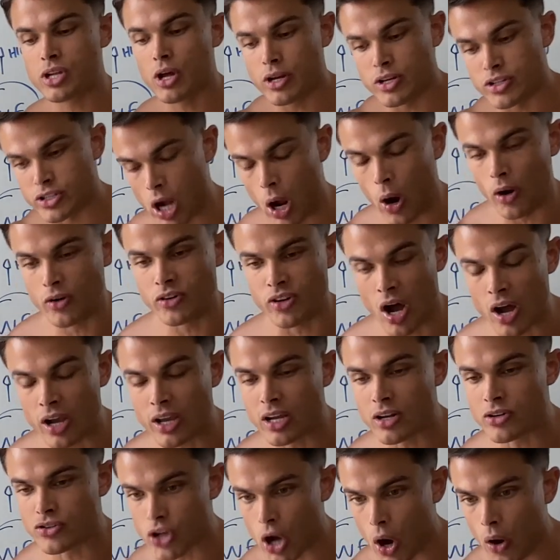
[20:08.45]

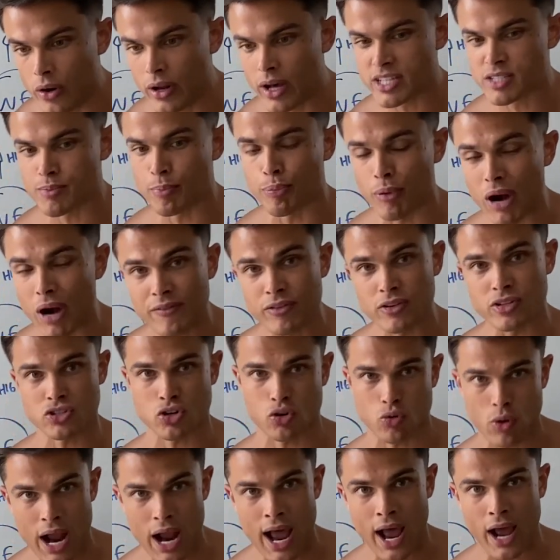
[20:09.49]
Dunkin' Donuts breakfast
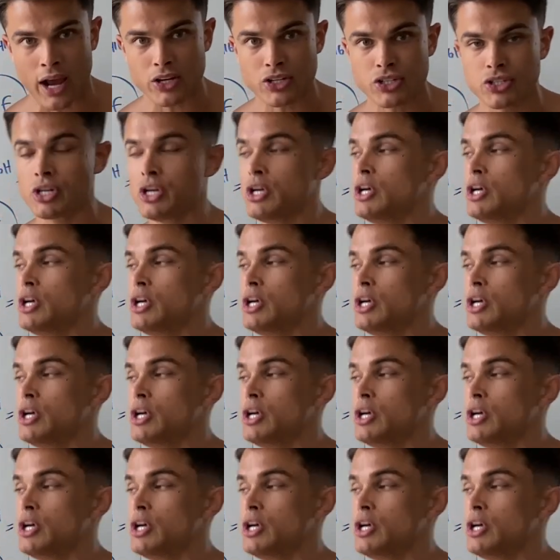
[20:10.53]
crash.